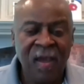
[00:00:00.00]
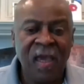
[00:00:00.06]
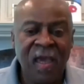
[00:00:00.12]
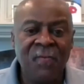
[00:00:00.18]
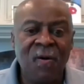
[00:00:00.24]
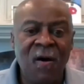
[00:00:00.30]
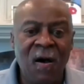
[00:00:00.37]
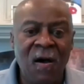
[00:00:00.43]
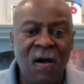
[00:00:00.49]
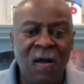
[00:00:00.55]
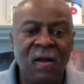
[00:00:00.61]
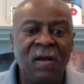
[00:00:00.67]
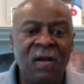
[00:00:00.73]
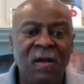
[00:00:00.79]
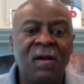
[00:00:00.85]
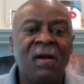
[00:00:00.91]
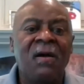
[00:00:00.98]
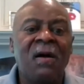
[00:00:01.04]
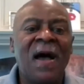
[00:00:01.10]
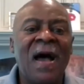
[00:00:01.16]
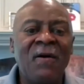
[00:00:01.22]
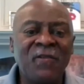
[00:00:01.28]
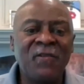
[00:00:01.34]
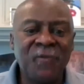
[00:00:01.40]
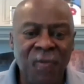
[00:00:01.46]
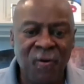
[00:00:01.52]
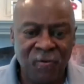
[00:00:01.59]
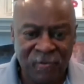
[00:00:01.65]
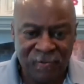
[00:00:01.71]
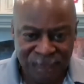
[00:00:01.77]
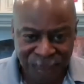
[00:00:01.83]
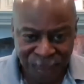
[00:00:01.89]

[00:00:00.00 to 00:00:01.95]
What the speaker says: and bought a houseboat.